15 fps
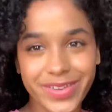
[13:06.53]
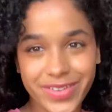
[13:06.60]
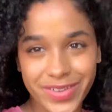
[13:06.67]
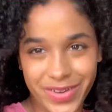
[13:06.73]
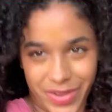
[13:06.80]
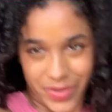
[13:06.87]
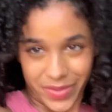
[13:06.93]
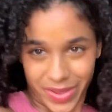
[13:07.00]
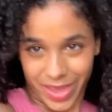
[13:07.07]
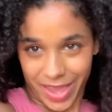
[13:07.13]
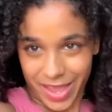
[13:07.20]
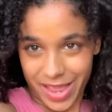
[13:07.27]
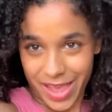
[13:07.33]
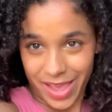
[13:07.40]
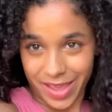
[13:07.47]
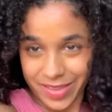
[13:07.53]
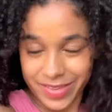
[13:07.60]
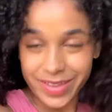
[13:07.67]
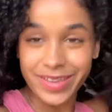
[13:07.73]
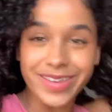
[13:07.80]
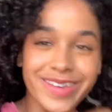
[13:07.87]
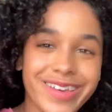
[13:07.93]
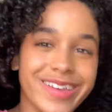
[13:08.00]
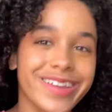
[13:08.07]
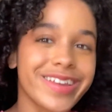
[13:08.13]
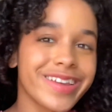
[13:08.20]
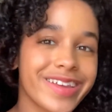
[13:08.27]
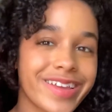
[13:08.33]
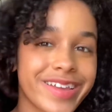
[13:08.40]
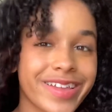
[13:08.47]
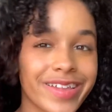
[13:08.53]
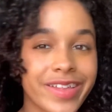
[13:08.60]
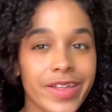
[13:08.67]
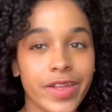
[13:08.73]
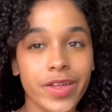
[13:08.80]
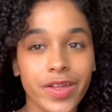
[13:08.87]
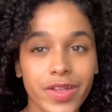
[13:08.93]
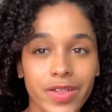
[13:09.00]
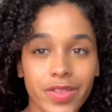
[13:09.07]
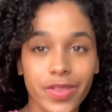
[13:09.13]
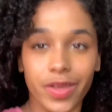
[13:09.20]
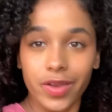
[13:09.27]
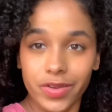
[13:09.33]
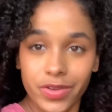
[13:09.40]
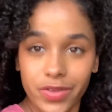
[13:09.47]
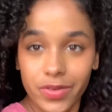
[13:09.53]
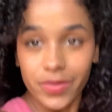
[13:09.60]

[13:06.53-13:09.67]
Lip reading: you know, it kind of has a good look to